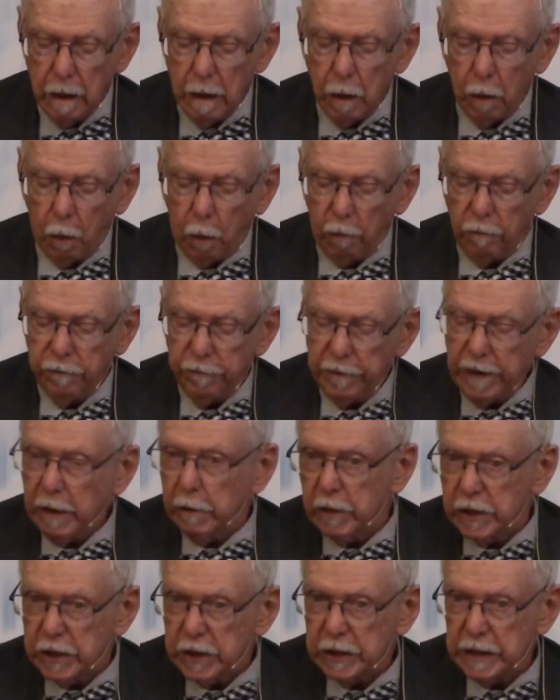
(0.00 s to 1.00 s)
or
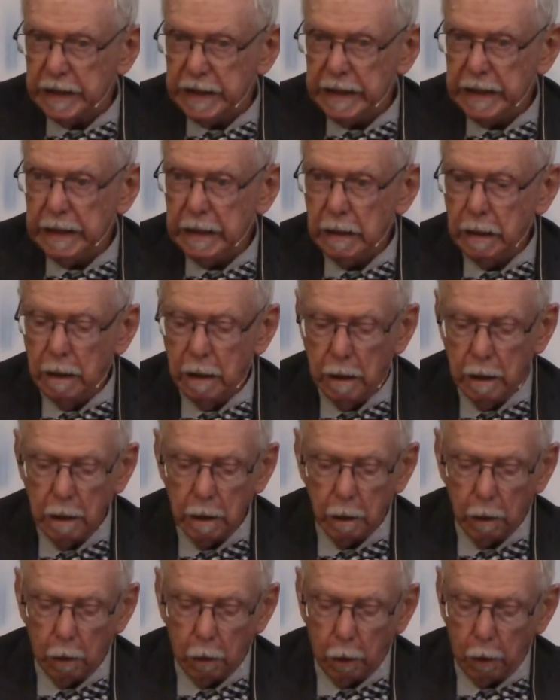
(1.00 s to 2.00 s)
Pharisee
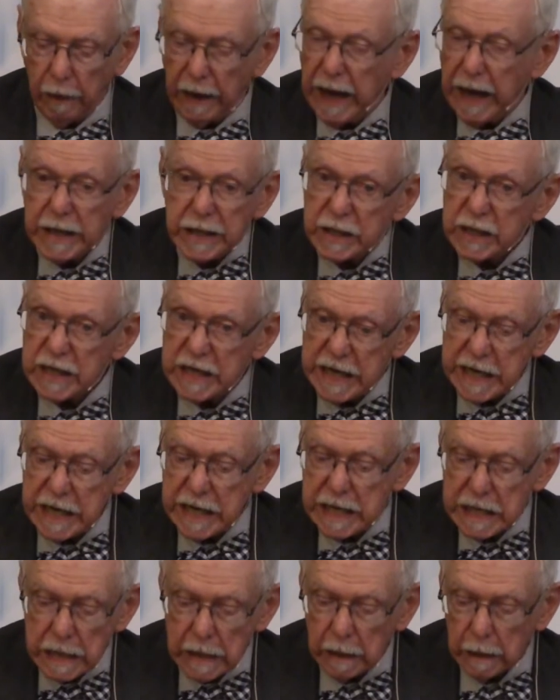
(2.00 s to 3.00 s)
or
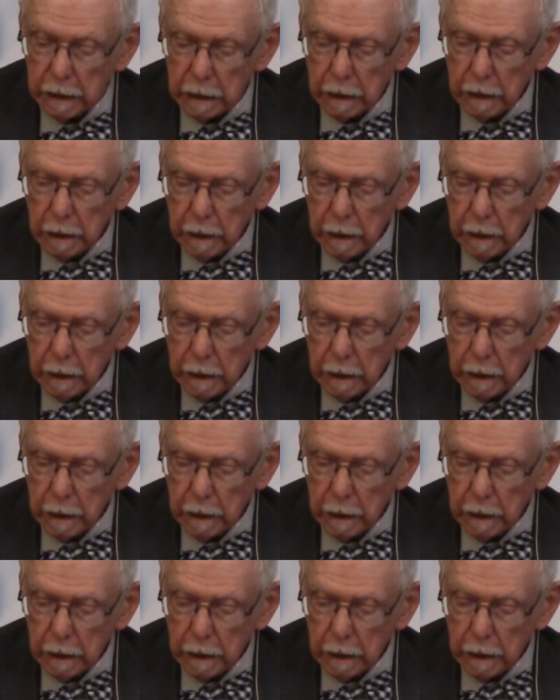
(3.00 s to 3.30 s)
Essene,